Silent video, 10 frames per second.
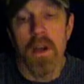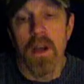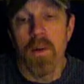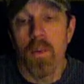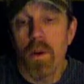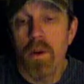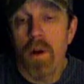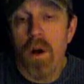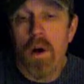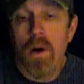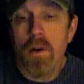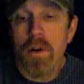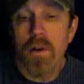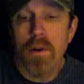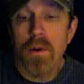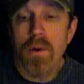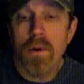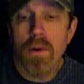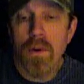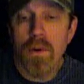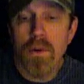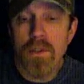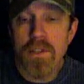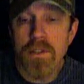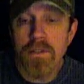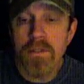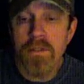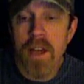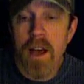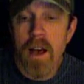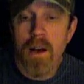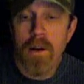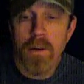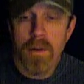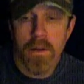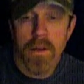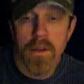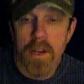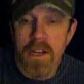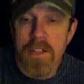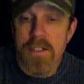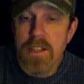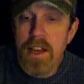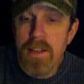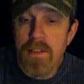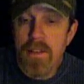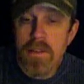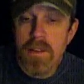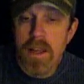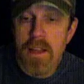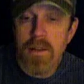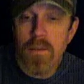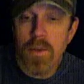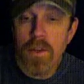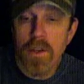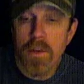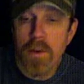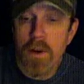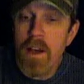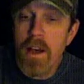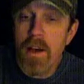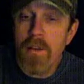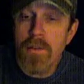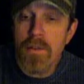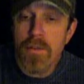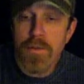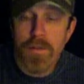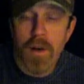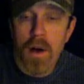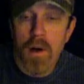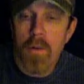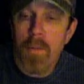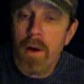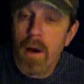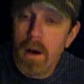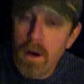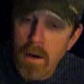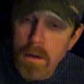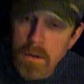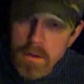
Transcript: Now we're all closer now together than we were ever far apart.